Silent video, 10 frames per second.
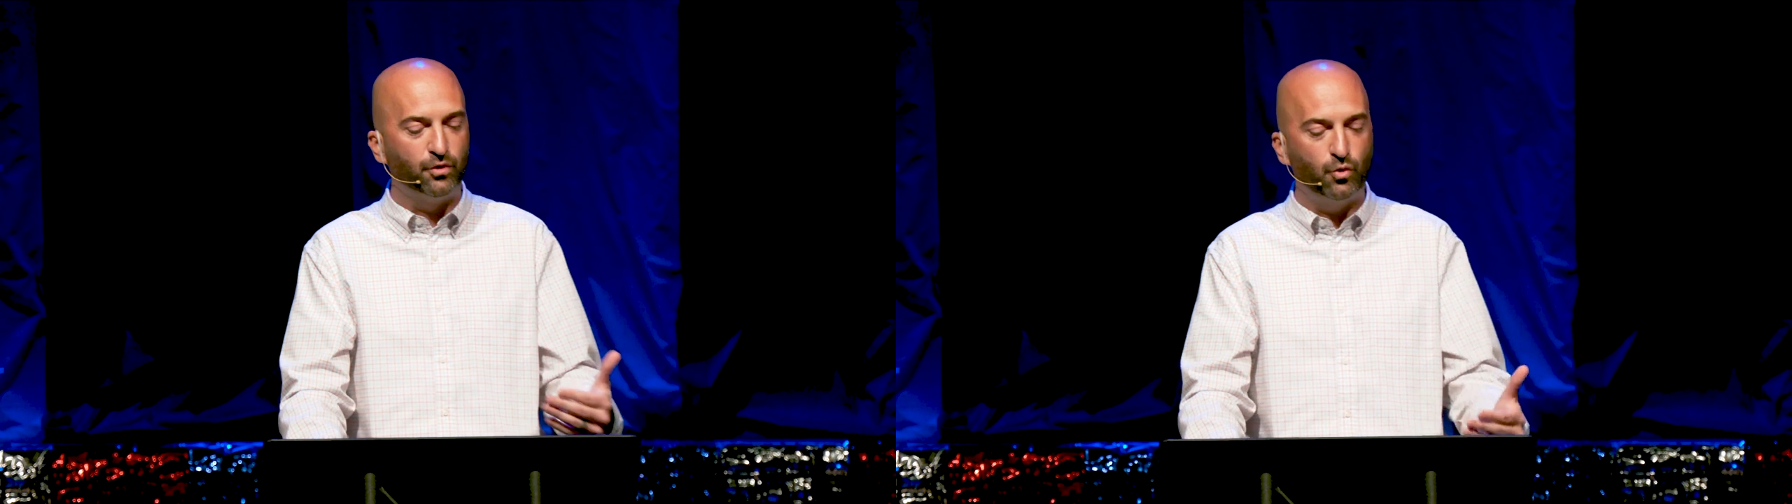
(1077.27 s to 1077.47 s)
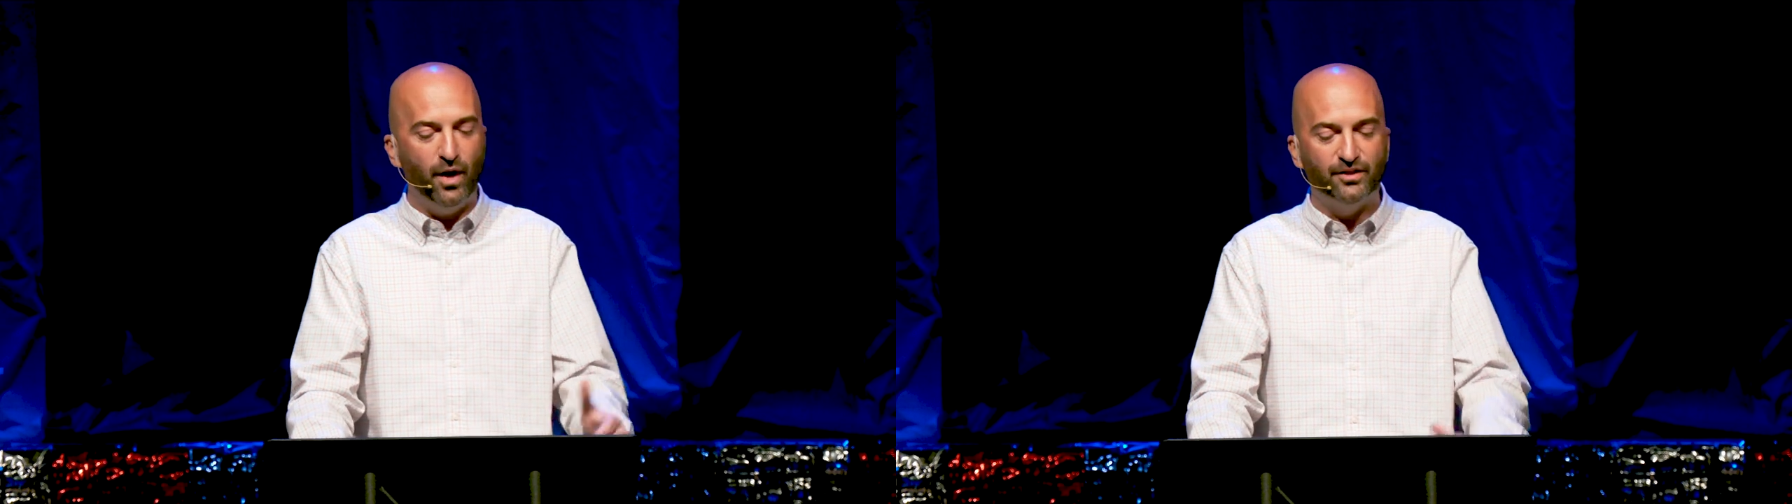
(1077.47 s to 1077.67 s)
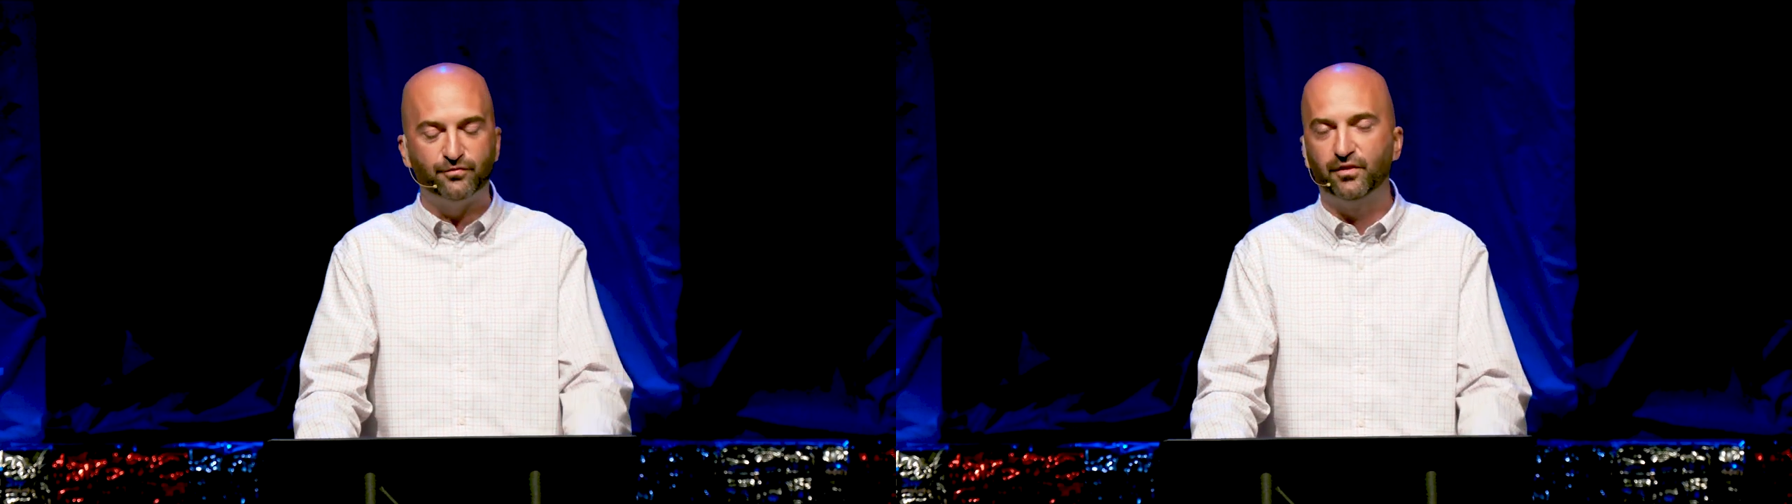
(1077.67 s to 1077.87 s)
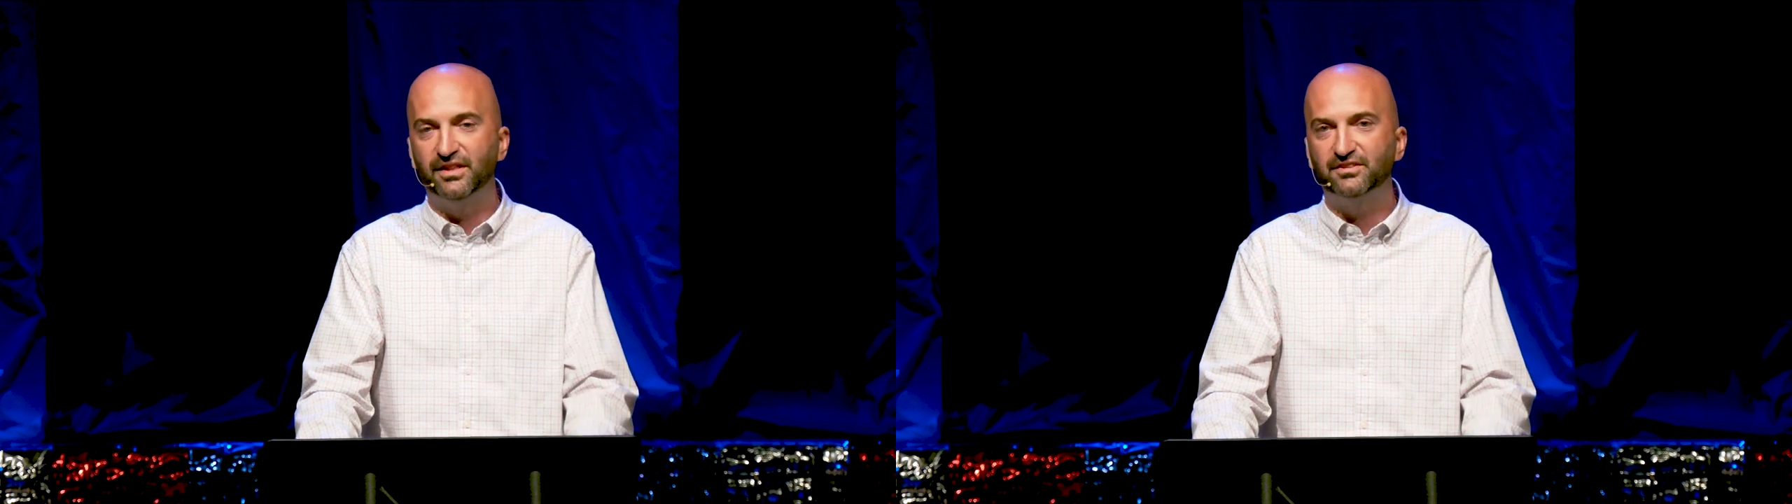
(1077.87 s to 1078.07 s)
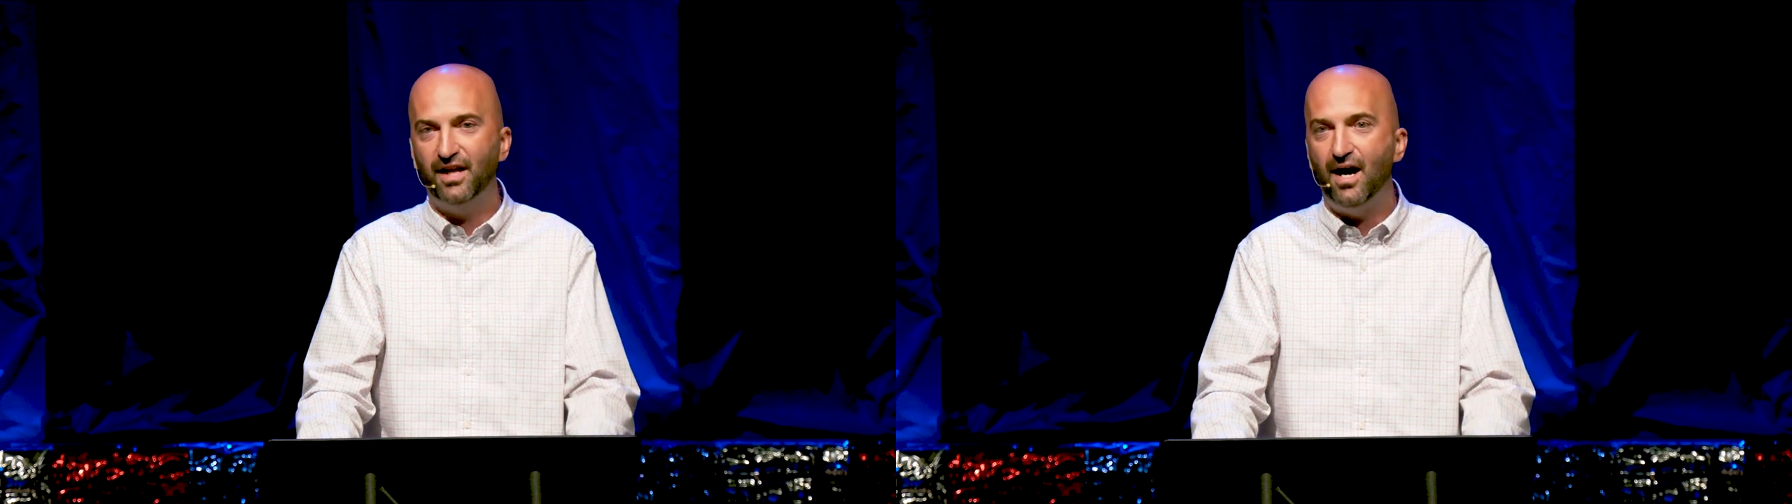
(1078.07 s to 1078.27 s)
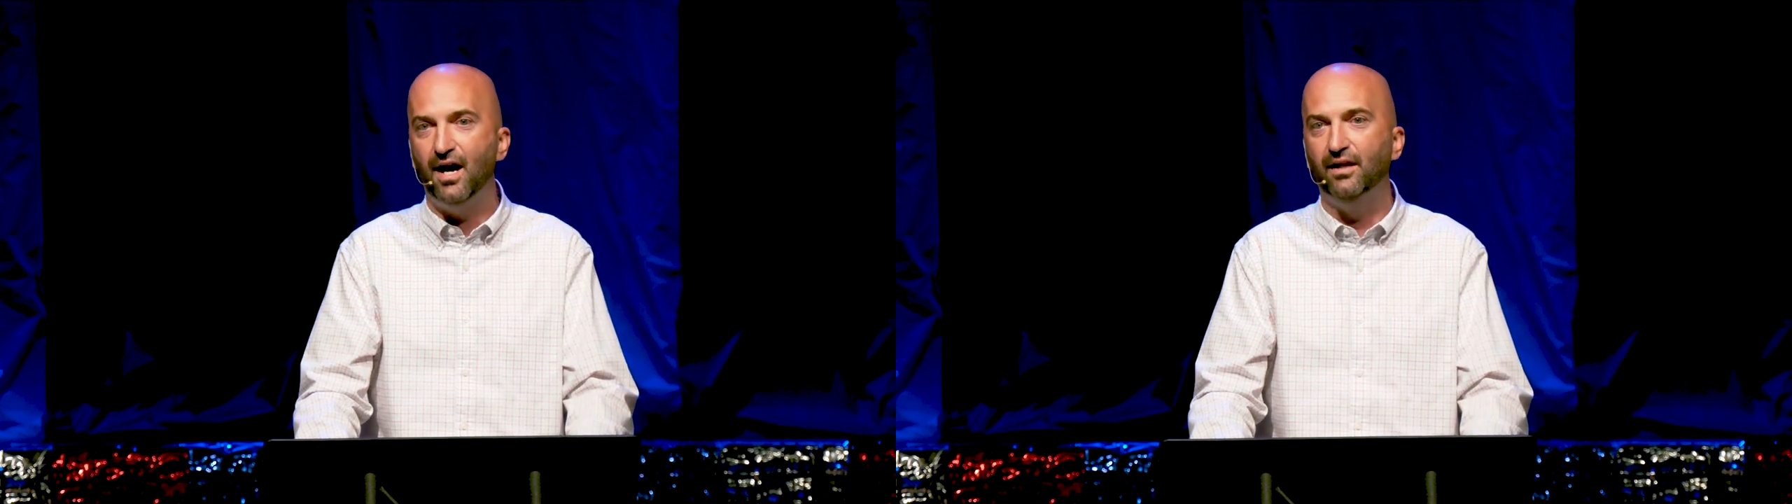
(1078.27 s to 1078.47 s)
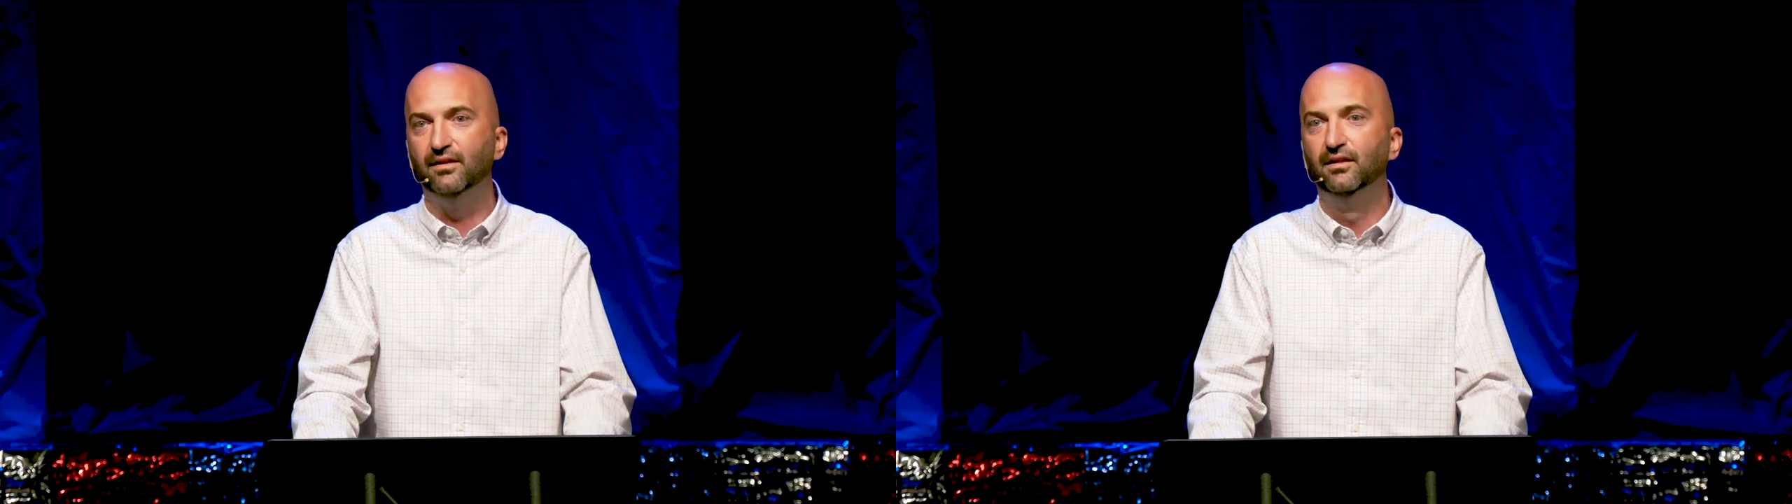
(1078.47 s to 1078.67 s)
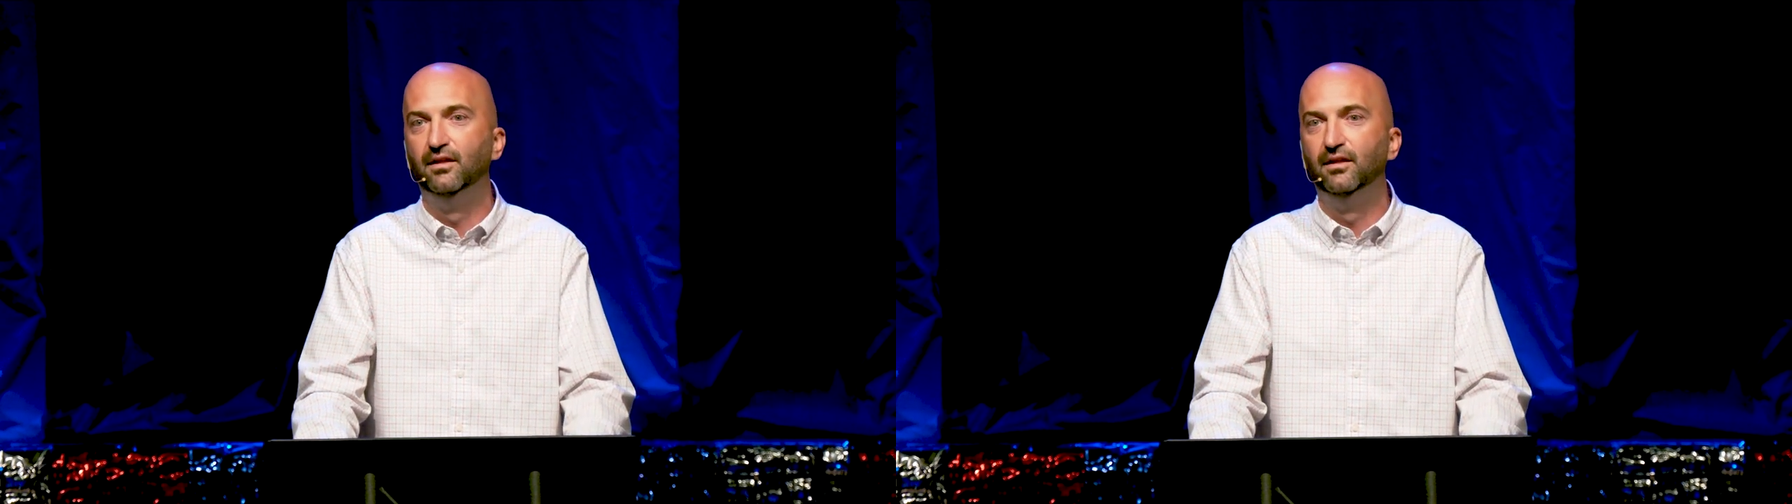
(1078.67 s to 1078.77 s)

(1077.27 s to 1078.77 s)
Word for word: request for this sign.